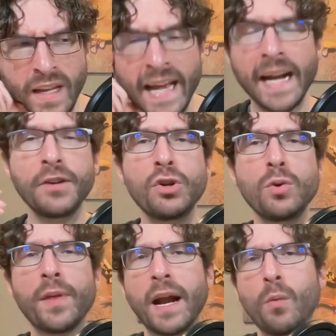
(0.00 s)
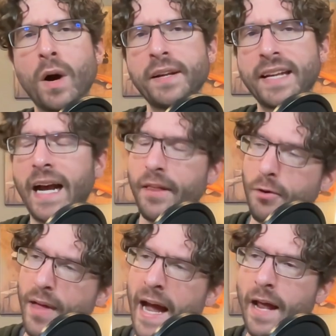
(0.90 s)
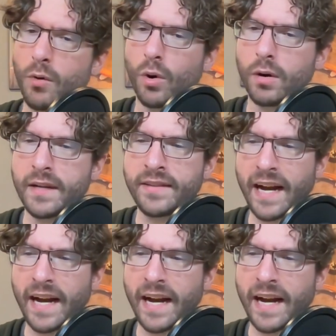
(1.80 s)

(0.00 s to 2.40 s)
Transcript: And I knew that I wanted to get either that or he's